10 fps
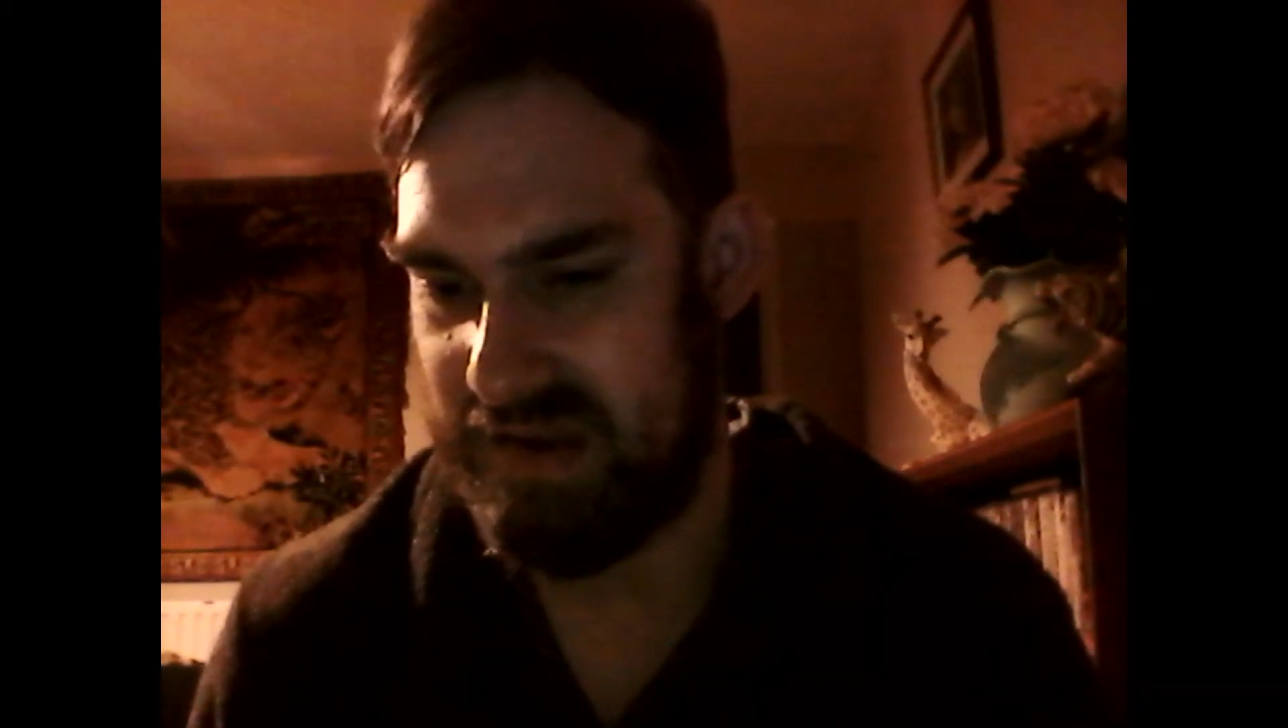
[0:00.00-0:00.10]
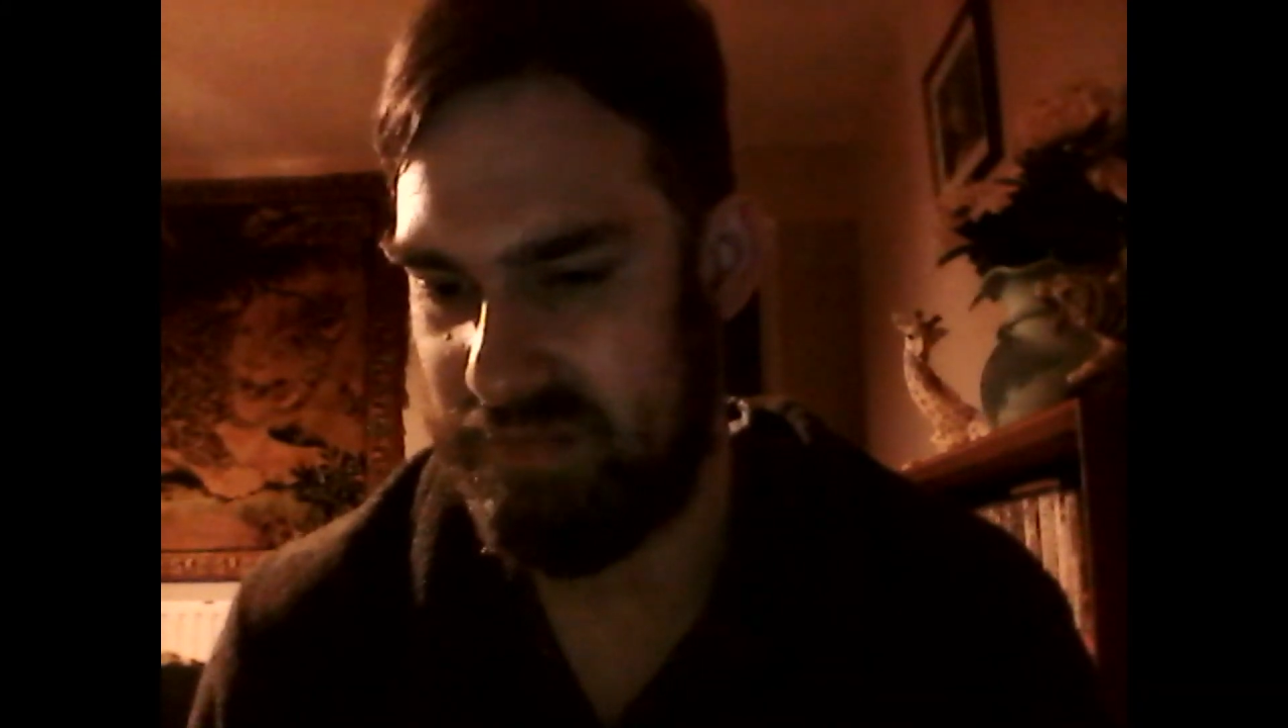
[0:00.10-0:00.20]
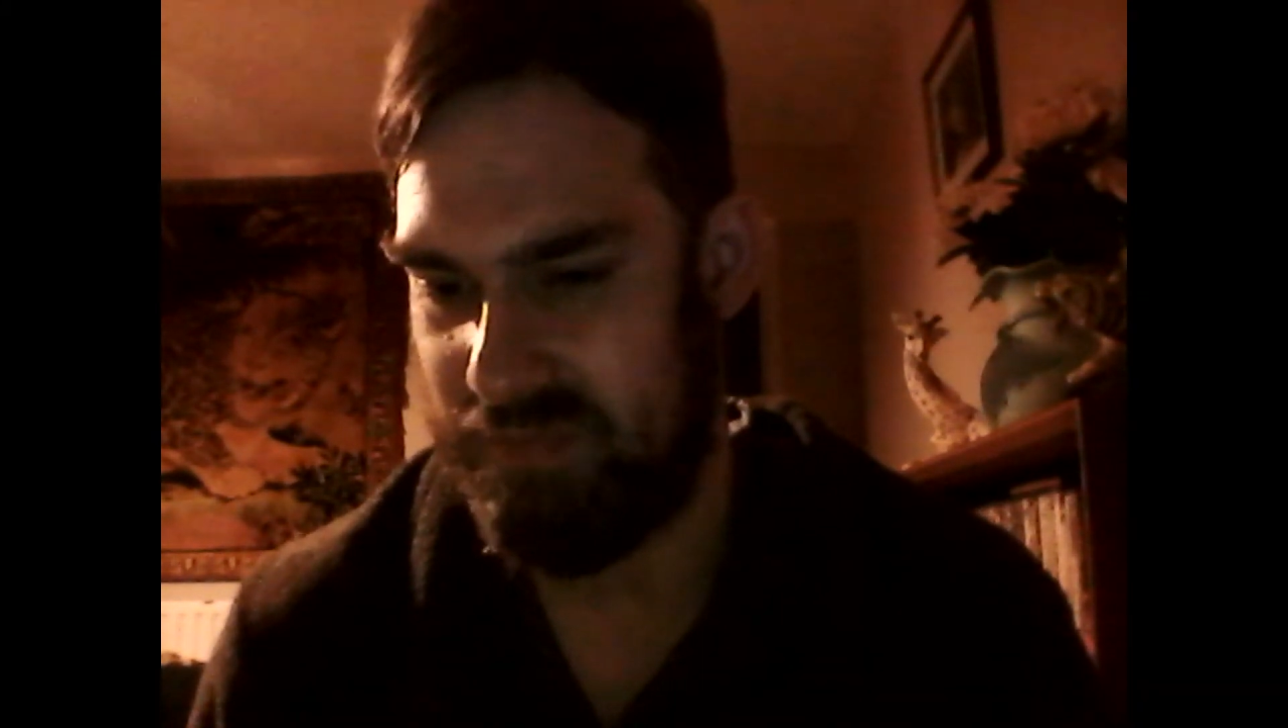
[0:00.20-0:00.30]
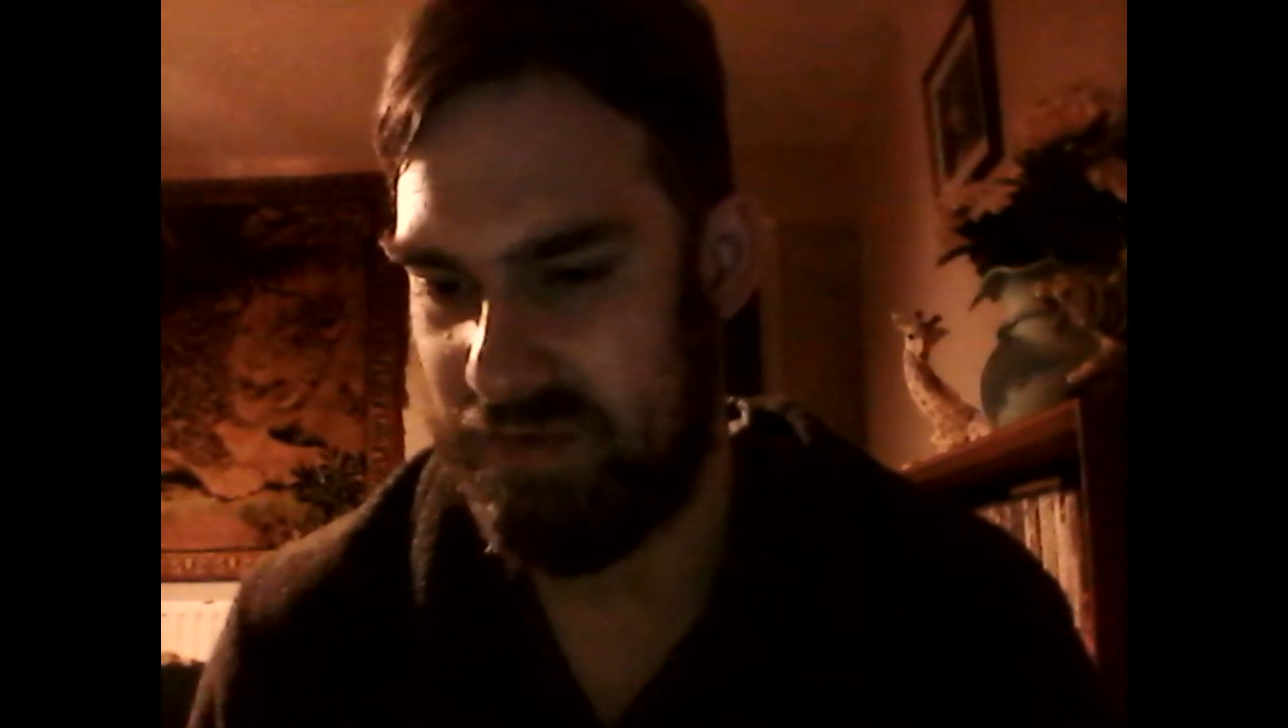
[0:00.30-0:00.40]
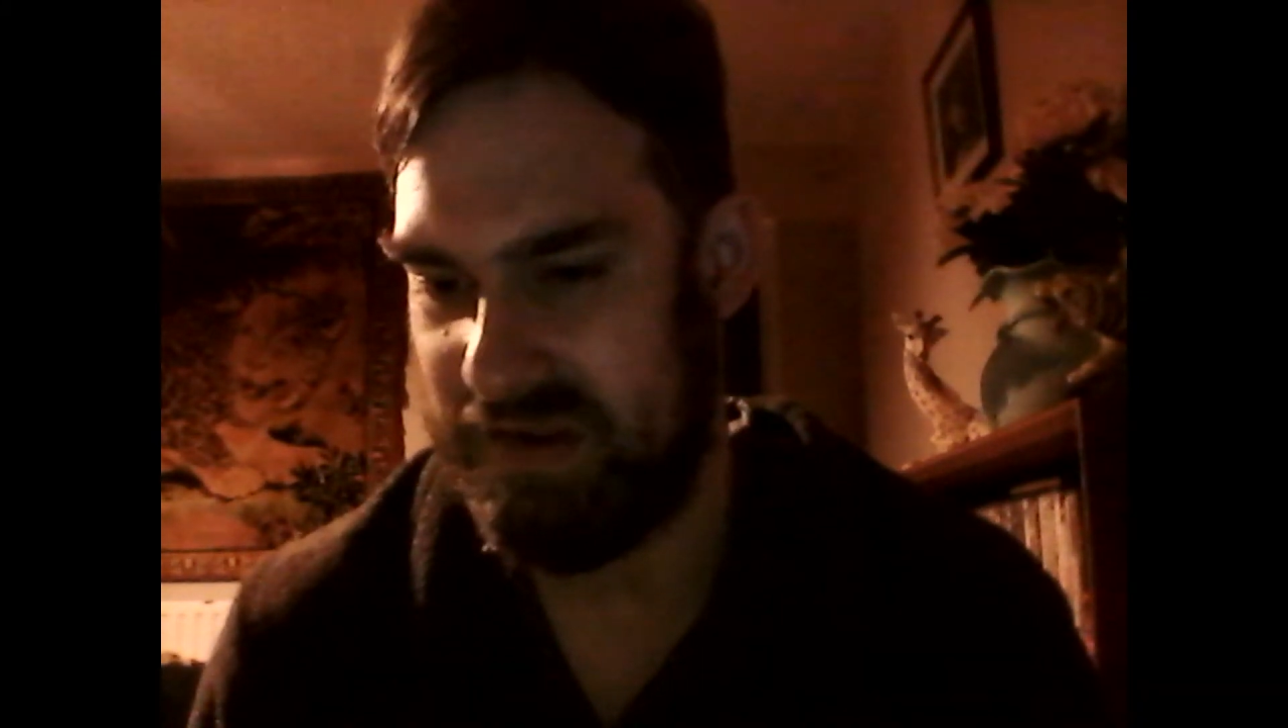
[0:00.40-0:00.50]

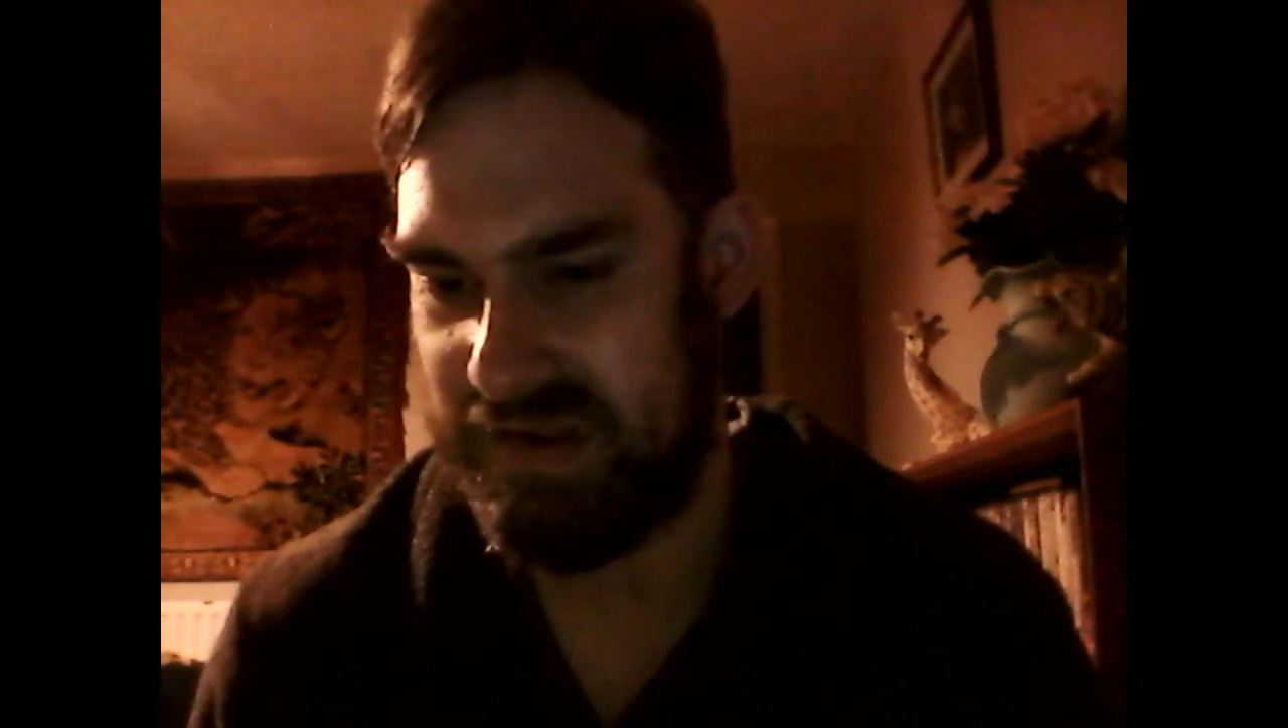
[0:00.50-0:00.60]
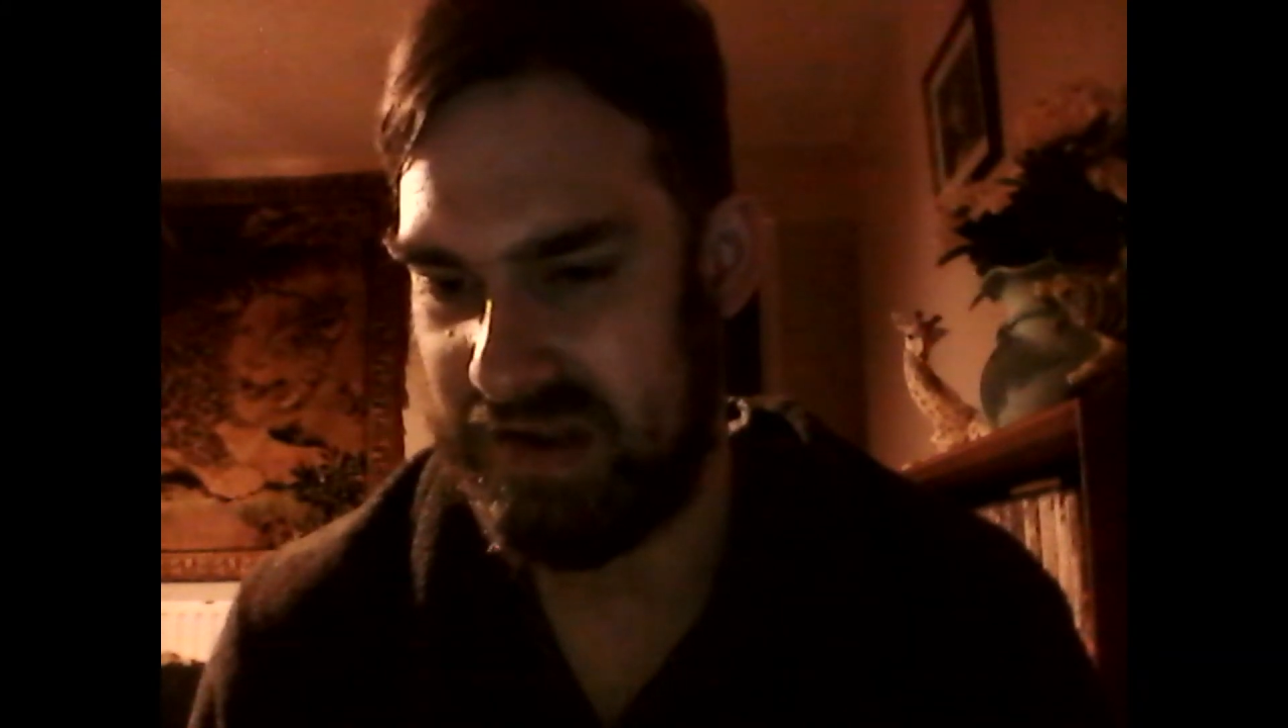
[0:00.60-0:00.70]
And once